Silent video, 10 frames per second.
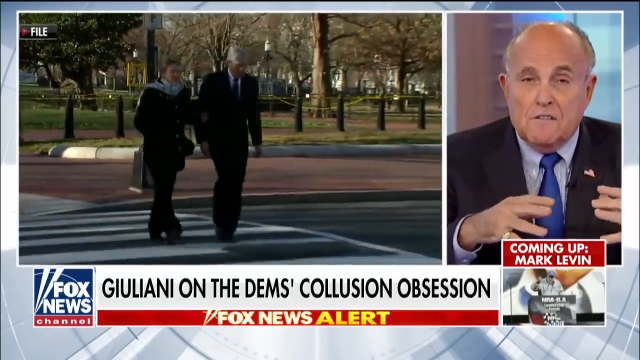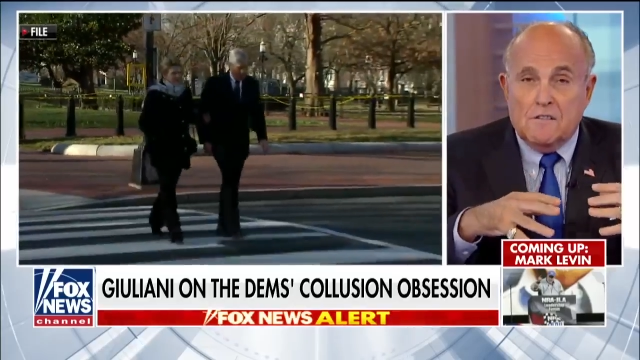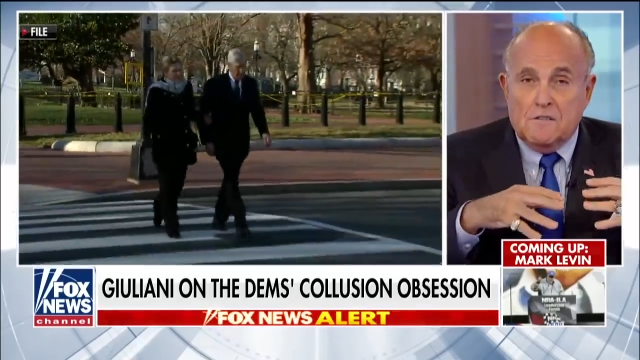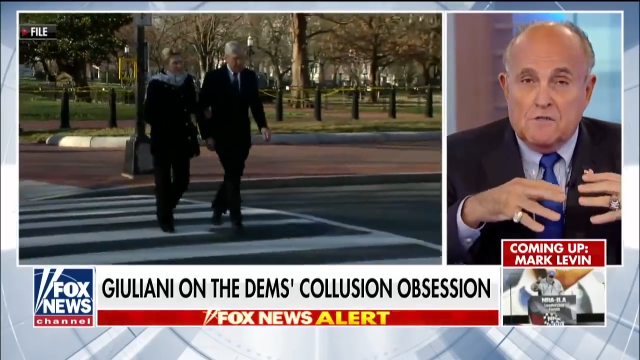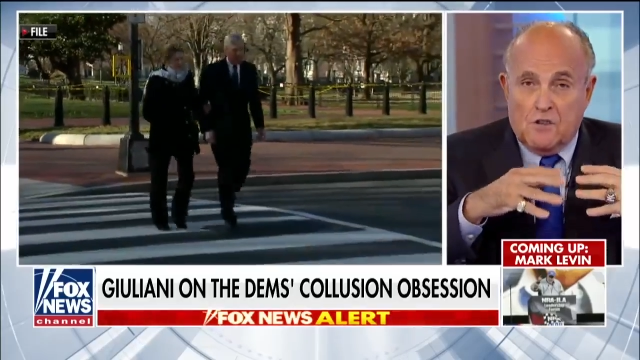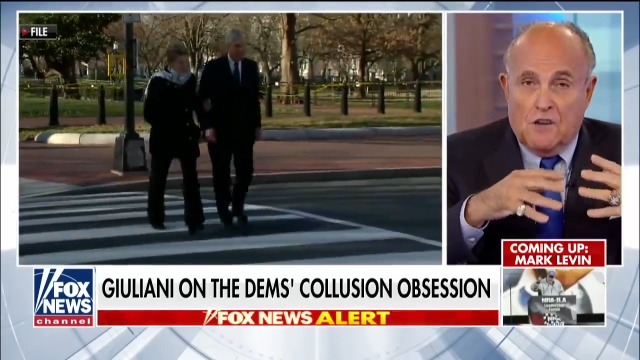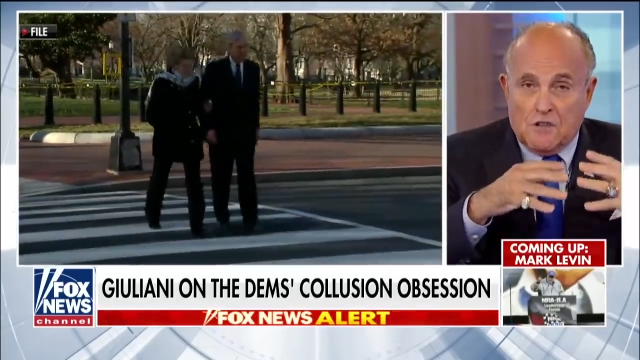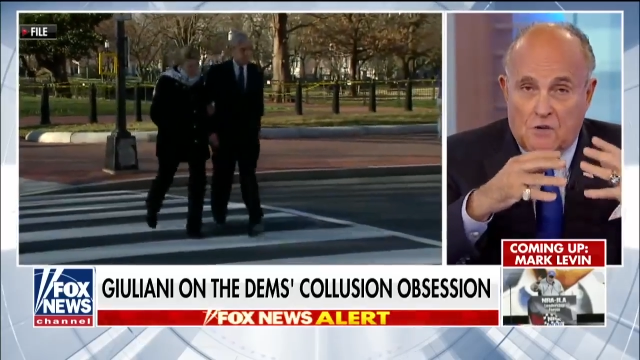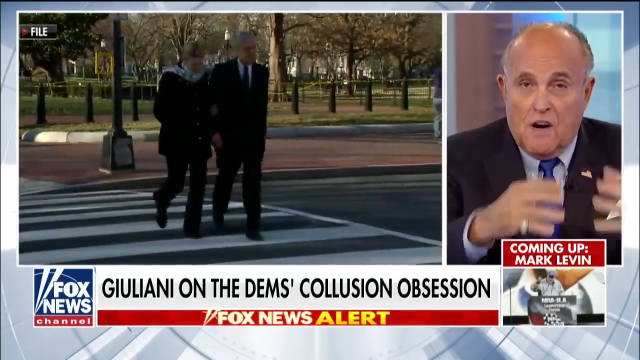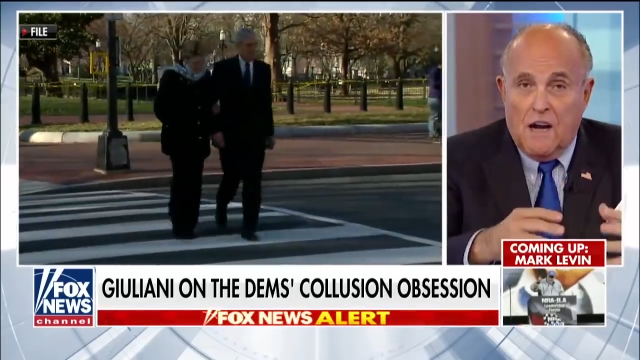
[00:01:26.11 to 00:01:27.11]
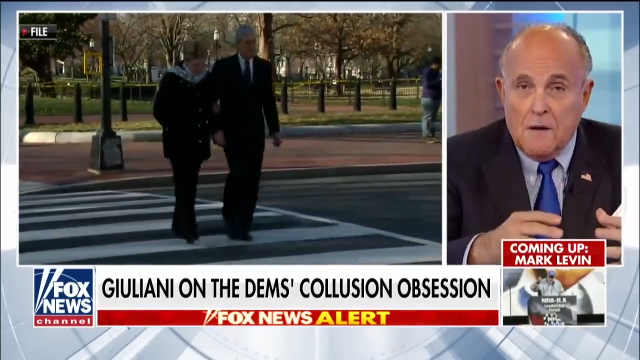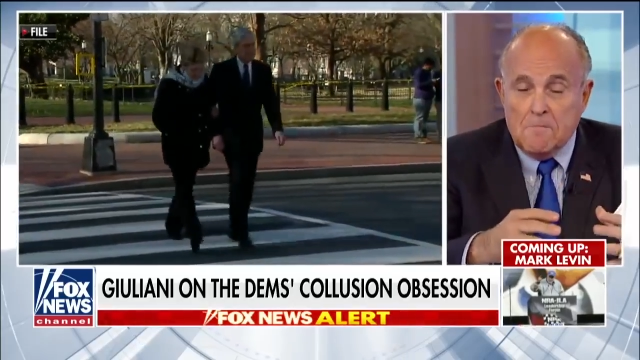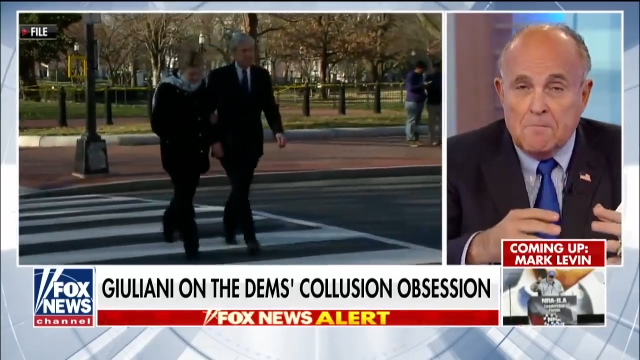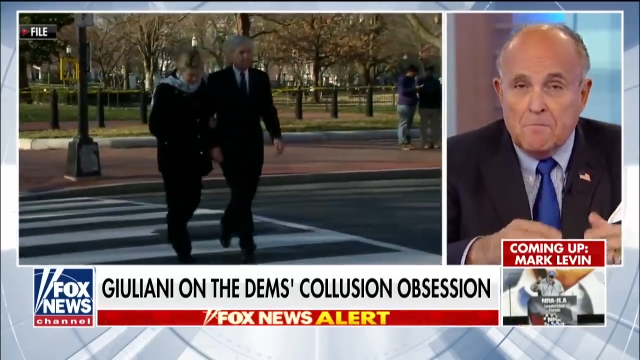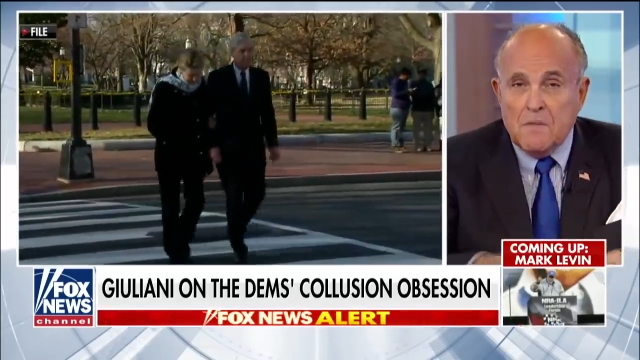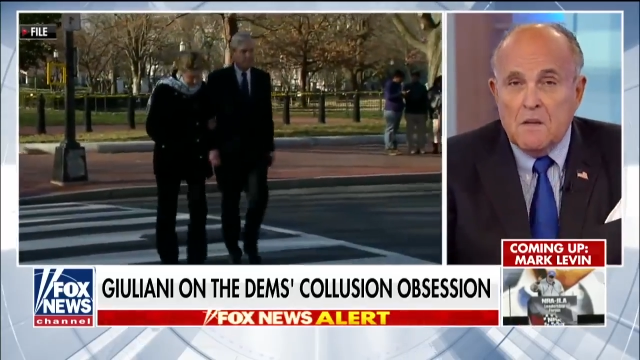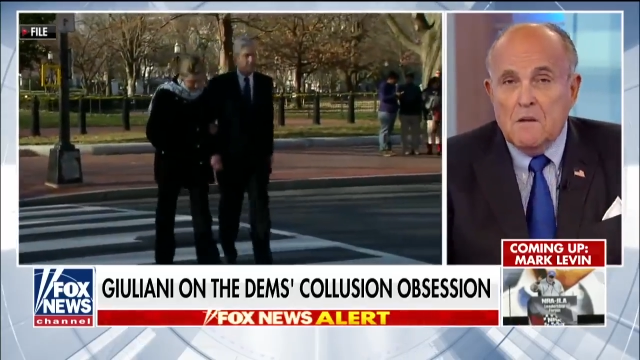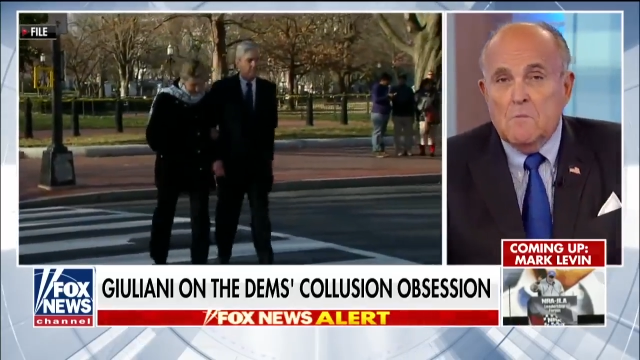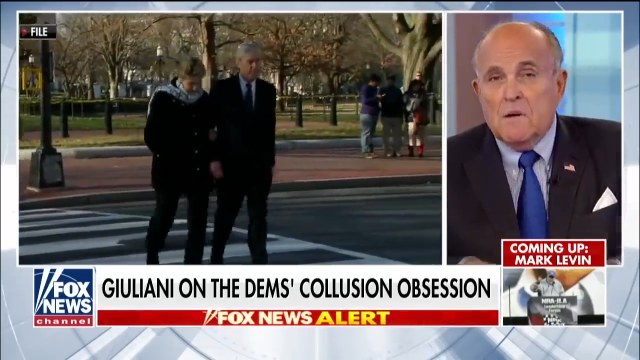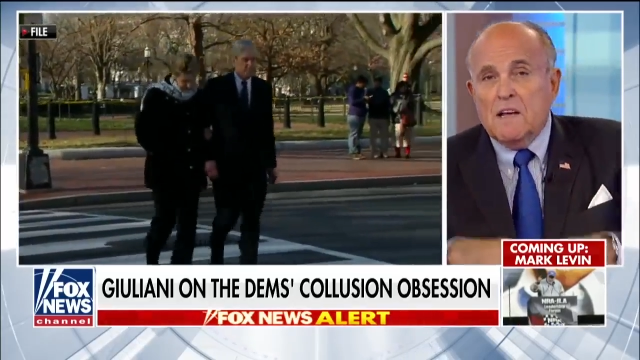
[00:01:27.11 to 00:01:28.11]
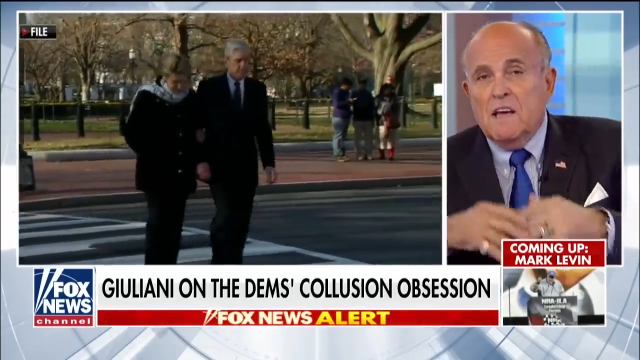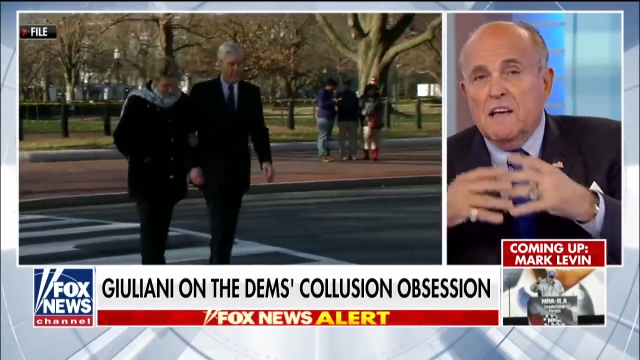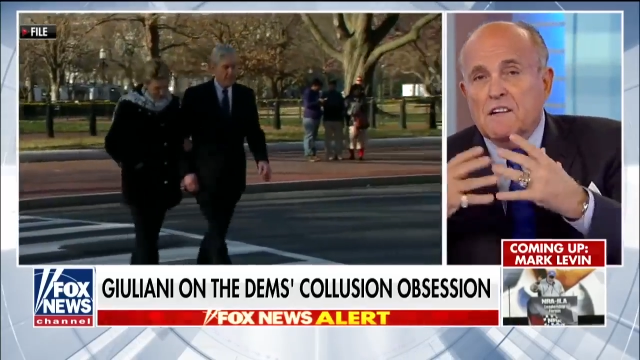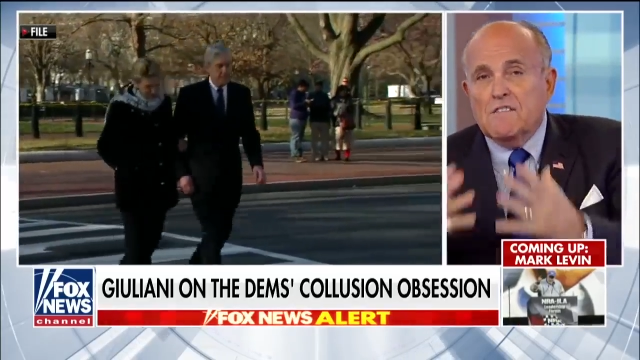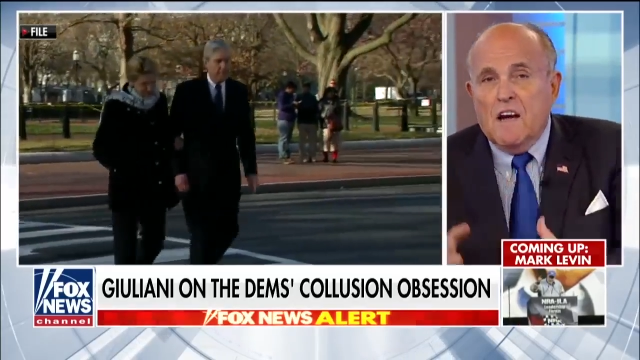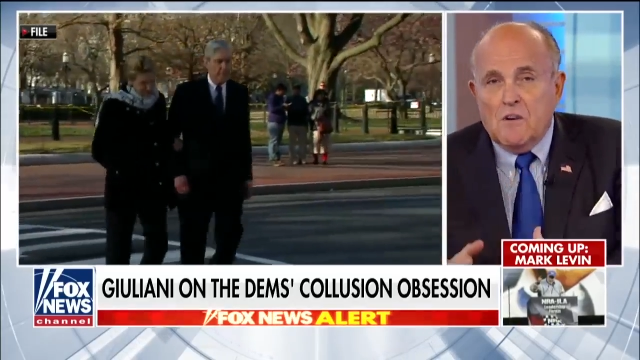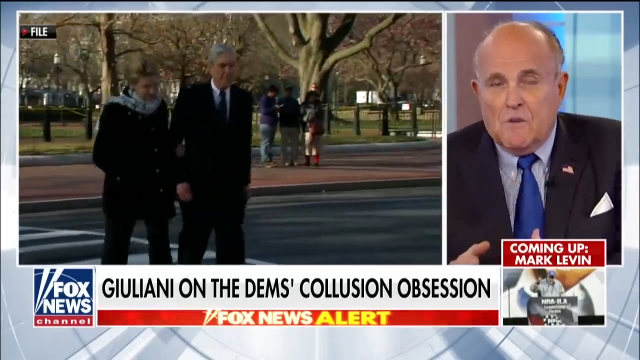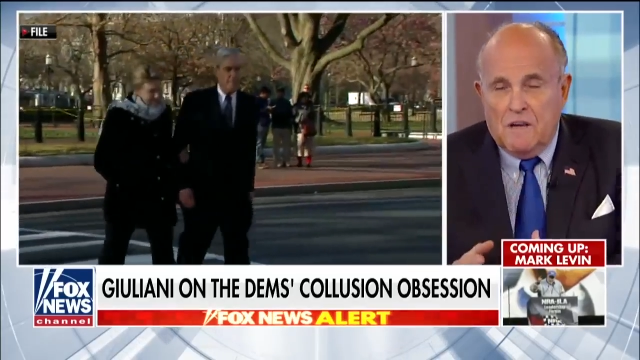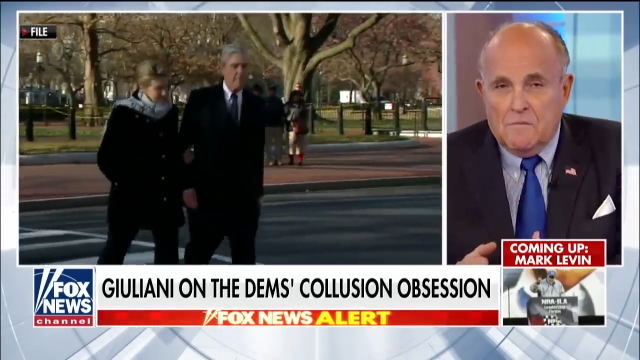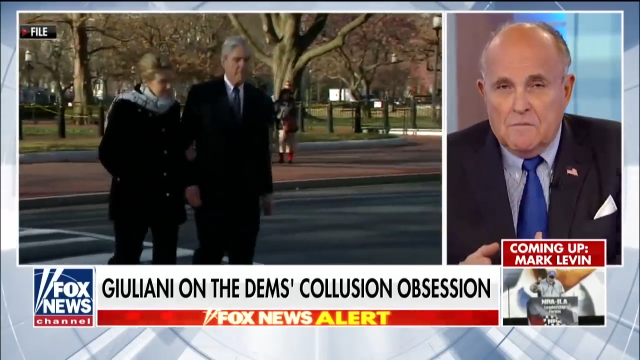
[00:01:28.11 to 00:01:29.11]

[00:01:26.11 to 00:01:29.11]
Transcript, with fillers: to charge a crime, but I can't exonerate him.